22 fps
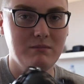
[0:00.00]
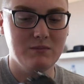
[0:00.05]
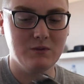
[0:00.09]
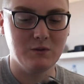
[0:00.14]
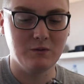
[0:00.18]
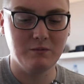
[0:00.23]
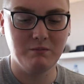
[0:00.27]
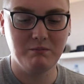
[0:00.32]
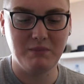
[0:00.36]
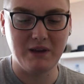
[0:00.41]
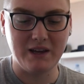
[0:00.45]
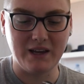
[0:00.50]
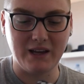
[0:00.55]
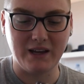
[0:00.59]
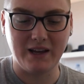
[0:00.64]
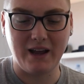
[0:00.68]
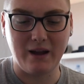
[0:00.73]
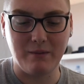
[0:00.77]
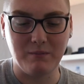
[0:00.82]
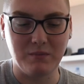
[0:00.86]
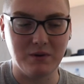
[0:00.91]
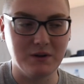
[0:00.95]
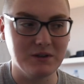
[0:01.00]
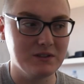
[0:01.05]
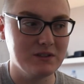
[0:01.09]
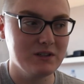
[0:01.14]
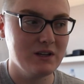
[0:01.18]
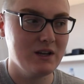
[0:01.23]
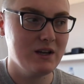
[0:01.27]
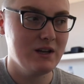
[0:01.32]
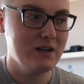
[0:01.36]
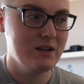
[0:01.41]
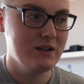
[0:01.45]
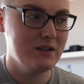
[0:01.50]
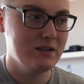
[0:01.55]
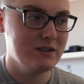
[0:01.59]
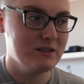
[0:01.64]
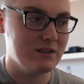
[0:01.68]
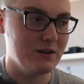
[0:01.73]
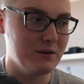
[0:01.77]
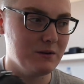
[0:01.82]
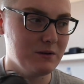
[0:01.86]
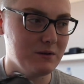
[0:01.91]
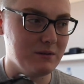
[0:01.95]
sort of bigger cameras,
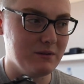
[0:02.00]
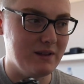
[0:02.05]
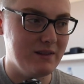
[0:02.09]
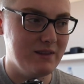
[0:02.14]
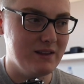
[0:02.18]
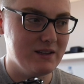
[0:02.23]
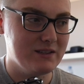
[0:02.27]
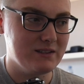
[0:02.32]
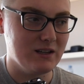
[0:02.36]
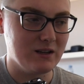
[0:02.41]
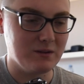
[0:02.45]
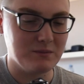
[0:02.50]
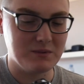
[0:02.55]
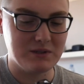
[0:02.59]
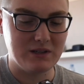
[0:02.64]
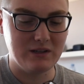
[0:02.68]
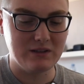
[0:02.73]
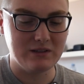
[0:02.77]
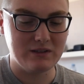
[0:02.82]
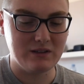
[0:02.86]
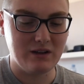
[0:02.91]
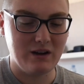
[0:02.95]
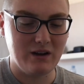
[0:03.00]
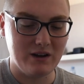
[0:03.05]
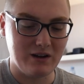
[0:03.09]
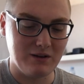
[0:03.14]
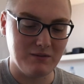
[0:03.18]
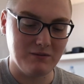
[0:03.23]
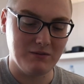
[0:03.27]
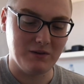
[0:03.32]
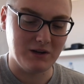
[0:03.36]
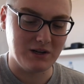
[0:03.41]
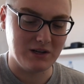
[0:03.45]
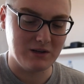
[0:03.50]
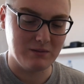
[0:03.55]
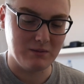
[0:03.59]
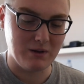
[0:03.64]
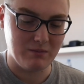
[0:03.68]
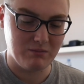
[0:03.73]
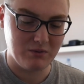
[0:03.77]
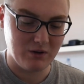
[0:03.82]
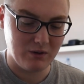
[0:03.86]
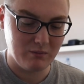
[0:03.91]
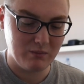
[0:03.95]
so in this circumstance I don't find it to
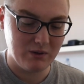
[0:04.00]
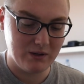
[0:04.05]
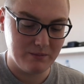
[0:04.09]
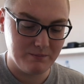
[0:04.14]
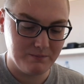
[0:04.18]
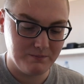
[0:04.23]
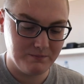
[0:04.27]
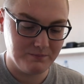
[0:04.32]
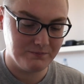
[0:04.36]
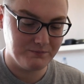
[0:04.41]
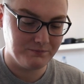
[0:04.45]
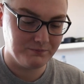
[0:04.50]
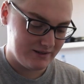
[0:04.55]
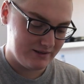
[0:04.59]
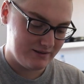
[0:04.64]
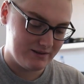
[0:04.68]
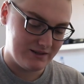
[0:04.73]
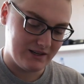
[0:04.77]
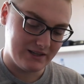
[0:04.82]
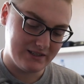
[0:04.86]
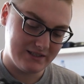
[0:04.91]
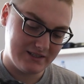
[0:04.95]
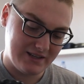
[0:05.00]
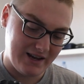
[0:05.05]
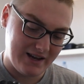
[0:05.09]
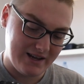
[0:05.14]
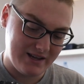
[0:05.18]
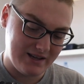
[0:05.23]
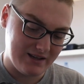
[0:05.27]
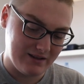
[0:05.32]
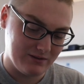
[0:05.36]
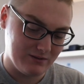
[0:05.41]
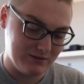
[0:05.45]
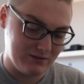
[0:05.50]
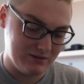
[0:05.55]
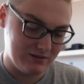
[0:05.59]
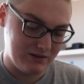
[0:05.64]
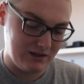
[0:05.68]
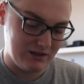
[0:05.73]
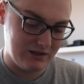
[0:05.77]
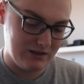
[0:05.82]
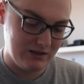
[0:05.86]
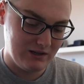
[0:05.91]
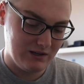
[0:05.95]
be a problem. It does take
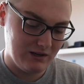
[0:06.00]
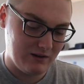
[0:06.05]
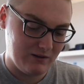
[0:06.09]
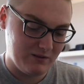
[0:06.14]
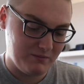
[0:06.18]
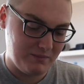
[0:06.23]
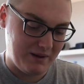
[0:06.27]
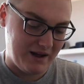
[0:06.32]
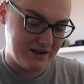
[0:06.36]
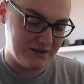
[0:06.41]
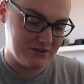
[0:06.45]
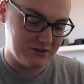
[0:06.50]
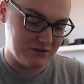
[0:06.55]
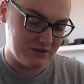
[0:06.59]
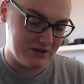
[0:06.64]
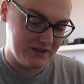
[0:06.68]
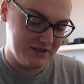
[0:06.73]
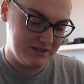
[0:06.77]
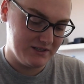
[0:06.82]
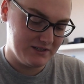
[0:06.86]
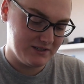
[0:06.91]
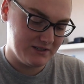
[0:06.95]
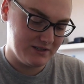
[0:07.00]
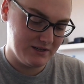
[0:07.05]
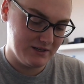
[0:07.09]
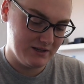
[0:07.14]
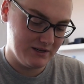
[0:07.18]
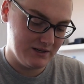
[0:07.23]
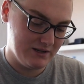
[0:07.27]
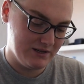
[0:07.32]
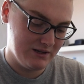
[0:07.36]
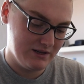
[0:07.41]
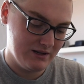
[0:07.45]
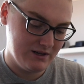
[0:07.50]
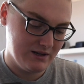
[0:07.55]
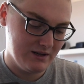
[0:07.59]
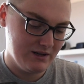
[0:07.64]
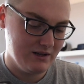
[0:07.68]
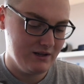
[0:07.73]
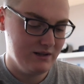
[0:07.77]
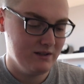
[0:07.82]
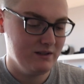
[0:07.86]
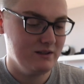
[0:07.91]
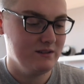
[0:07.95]
a lot of batteries,
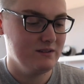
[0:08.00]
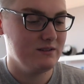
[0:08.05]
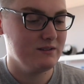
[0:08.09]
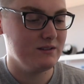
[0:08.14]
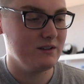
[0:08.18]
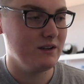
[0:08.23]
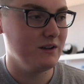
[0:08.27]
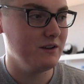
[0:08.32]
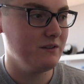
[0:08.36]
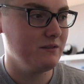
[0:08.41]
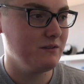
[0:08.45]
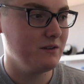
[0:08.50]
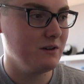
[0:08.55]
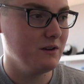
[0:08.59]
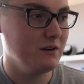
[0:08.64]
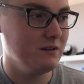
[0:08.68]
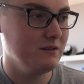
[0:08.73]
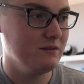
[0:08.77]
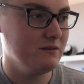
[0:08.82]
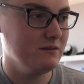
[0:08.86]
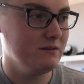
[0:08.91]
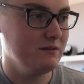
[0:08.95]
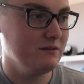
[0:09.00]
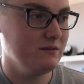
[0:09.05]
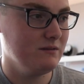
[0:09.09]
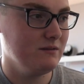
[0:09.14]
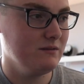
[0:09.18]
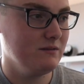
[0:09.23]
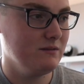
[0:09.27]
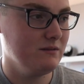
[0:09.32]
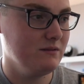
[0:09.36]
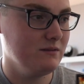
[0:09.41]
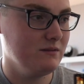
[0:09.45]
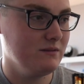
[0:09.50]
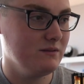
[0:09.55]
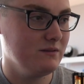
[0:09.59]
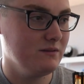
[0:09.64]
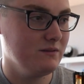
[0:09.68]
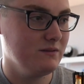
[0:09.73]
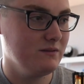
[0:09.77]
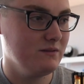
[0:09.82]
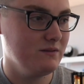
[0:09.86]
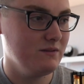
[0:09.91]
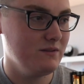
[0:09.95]
so you've got
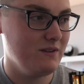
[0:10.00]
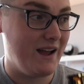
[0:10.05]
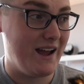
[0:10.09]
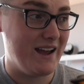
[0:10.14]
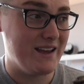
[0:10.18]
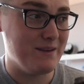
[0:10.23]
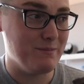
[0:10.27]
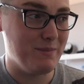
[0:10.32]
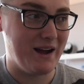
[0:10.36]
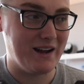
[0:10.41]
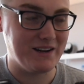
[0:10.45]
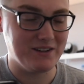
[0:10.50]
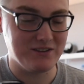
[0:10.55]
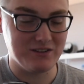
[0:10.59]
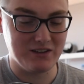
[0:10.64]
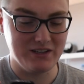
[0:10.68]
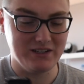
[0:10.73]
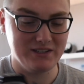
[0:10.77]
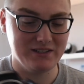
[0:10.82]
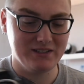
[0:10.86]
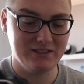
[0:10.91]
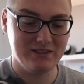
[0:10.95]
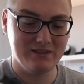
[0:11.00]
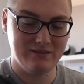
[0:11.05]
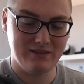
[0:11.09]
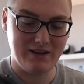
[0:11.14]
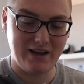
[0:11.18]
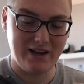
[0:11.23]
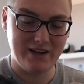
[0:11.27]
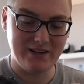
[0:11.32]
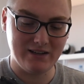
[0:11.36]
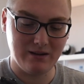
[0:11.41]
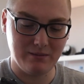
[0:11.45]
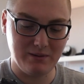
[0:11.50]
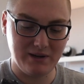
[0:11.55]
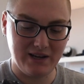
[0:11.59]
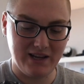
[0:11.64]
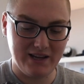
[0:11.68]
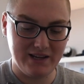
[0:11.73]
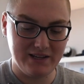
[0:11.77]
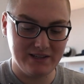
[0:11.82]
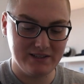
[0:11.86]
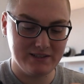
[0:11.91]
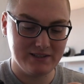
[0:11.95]
8 batteries, 8
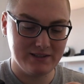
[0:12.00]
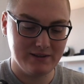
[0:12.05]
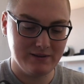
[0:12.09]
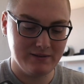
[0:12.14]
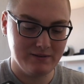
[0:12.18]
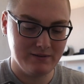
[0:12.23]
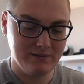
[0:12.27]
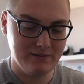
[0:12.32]
AA's,